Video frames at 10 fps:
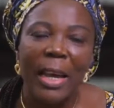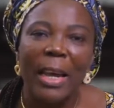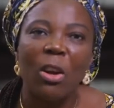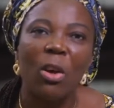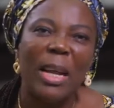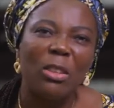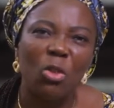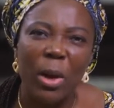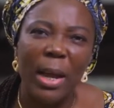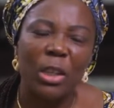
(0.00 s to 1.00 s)
in order
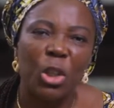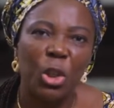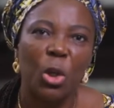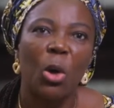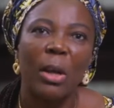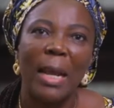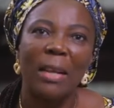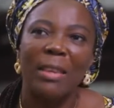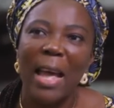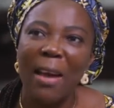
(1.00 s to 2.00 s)
to ensure
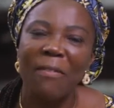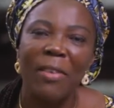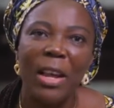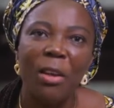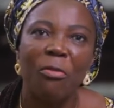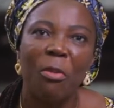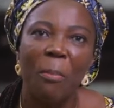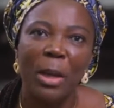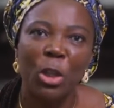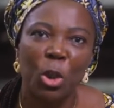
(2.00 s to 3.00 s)
that every
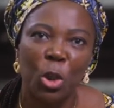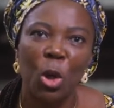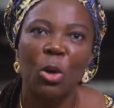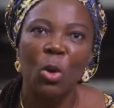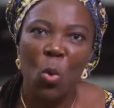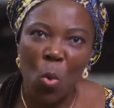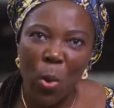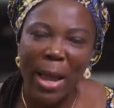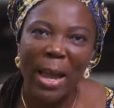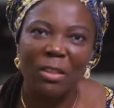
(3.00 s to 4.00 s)
information
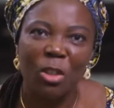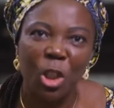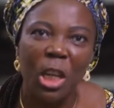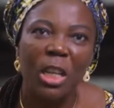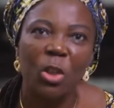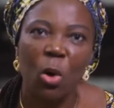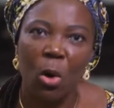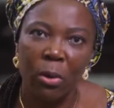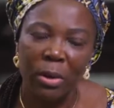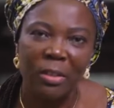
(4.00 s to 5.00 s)
we exchange
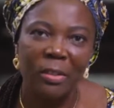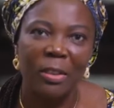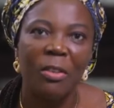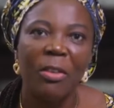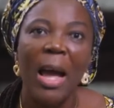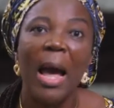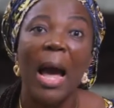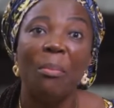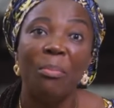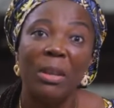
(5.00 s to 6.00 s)
or receive
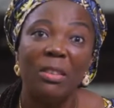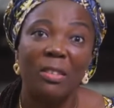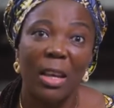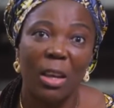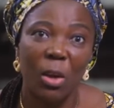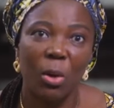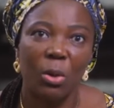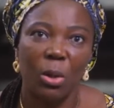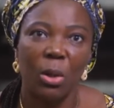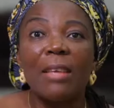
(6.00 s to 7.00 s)
are being secured.
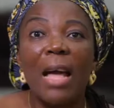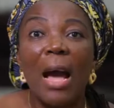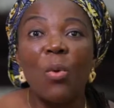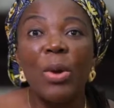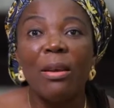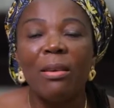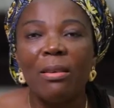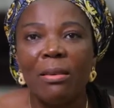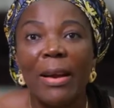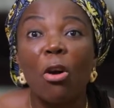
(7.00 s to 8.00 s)
I will
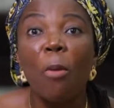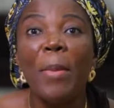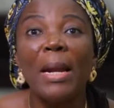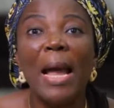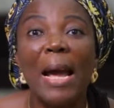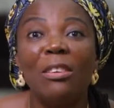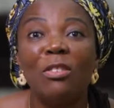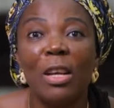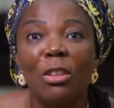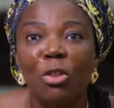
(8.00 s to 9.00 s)
recommend
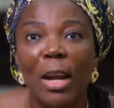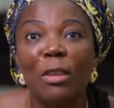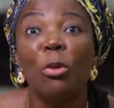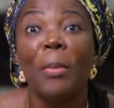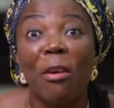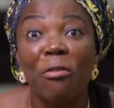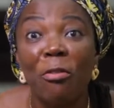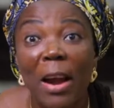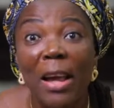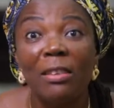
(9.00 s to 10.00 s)
iCentra to my
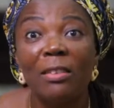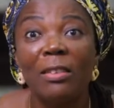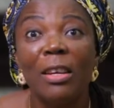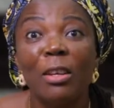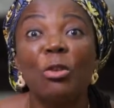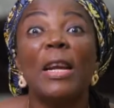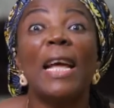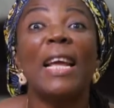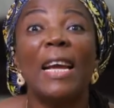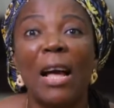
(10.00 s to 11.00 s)
friends so
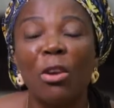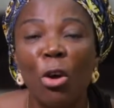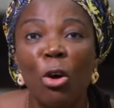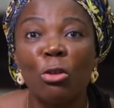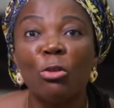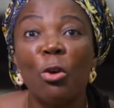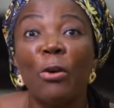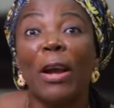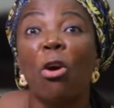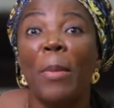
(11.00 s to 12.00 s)
that they can also
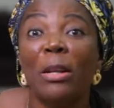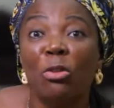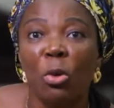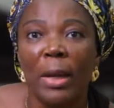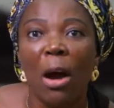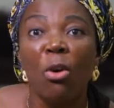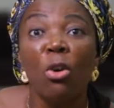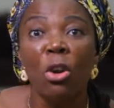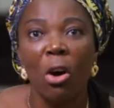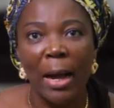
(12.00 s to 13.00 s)
recommend to their
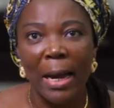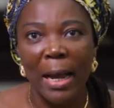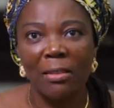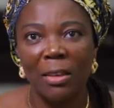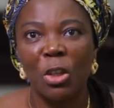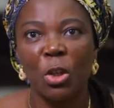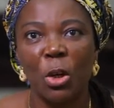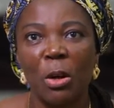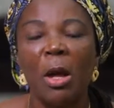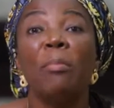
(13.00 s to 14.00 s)
own
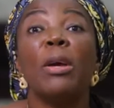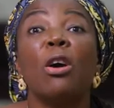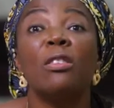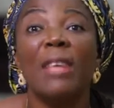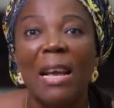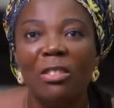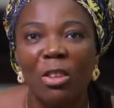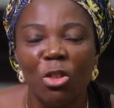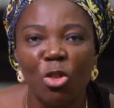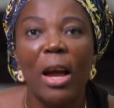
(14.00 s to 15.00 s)
organization, because
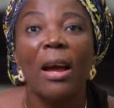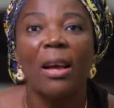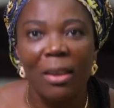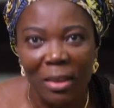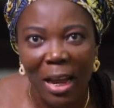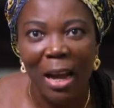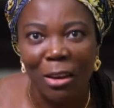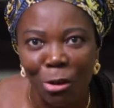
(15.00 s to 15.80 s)
iCentra, they are